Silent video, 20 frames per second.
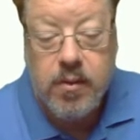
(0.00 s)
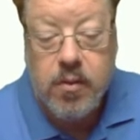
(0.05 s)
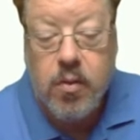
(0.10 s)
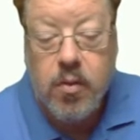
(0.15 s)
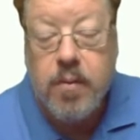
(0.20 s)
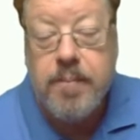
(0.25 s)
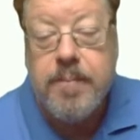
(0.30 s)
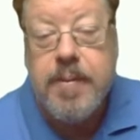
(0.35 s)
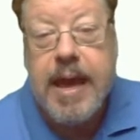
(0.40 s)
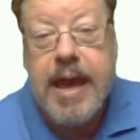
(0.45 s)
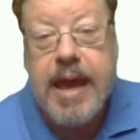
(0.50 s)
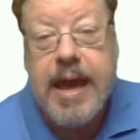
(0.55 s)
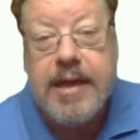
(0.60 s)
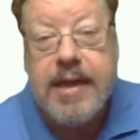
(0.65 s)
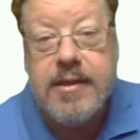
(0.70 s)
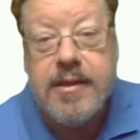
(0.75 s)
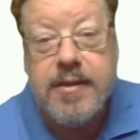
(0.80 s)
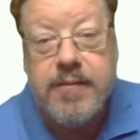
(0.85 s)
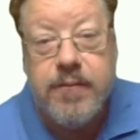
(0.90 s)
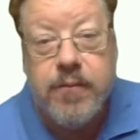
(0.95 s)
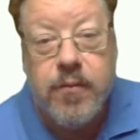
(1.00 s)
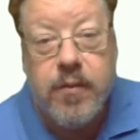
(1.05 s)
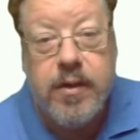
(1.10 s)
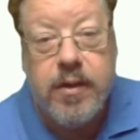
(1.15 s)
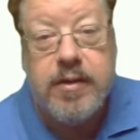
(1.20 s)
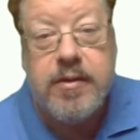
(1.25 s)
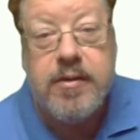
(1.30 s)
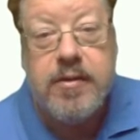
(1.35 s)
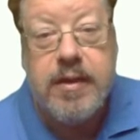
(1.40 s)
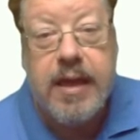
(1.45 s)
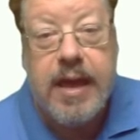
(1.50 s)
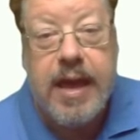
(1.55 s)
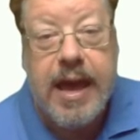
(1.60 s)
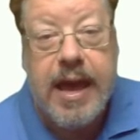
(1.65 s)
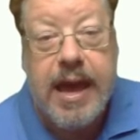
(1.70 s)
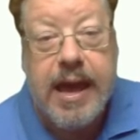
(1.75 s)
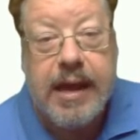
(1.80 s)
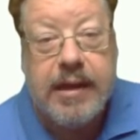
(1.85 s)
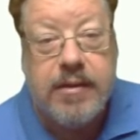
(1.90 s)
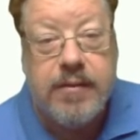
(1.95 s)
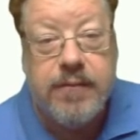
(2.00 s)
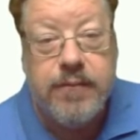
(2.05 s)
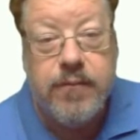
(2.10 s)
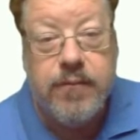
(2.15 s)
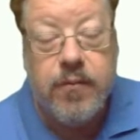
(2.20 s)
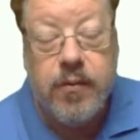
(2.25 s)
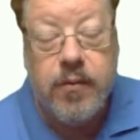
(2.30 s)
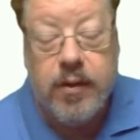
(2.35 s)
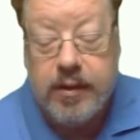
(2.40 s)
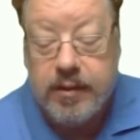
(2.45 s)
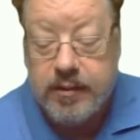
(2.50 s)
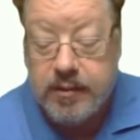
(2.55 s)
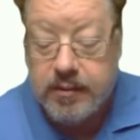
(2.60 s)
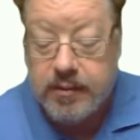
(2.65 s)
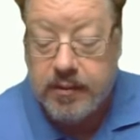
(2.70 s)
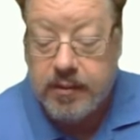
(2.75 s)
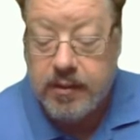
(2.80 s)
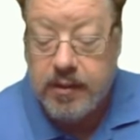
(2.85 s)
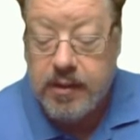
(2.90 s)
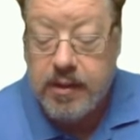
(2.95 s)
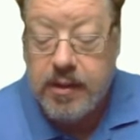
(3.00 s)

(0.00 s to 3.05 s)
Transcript: or passive voice to active voice.